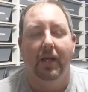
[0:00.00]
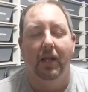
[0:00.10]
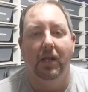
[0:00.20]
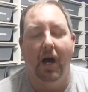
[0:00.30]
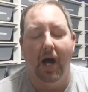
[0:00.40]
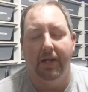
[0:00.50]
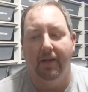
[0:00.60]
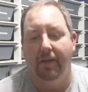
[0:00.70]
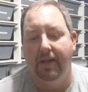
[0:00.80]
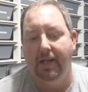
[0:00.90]
not
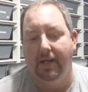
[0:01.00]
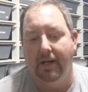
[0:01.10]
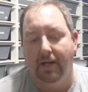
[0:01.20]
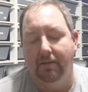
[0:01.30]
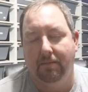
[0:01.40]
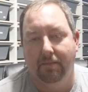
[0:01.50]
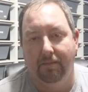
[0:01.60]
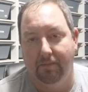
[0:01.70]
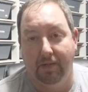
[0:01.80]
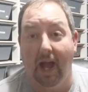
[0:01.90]
the
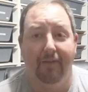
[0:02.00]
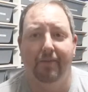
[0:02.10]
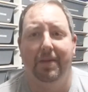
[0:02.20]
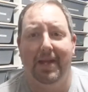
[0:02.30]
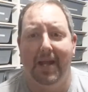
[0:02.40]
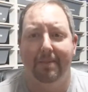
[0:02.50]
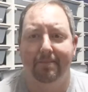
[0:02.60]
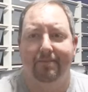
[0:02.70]
die from the damn,